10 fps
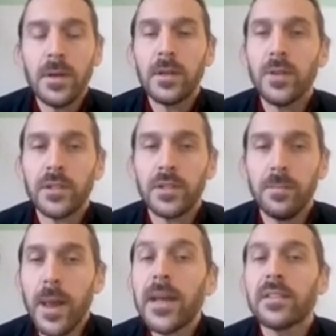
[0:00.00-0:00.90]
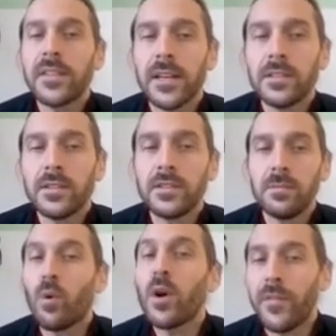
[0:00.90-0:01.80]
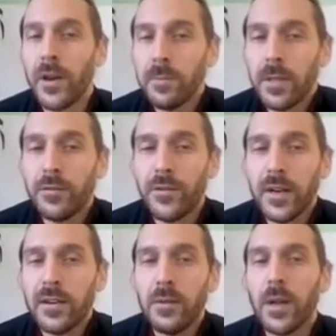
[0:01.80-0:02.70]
to actually make the tax system more environmentally friendly,